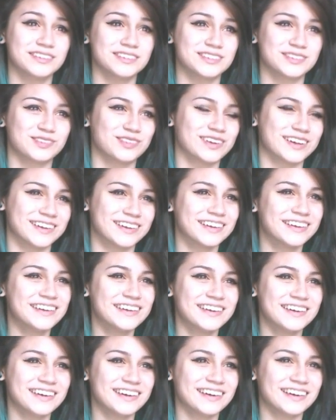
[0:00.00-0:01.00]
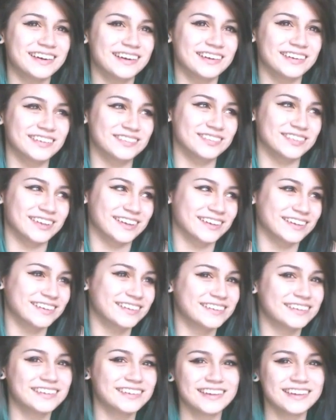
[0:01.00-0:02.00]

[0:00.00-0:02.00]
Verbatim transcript: it was weird. Oh yeah.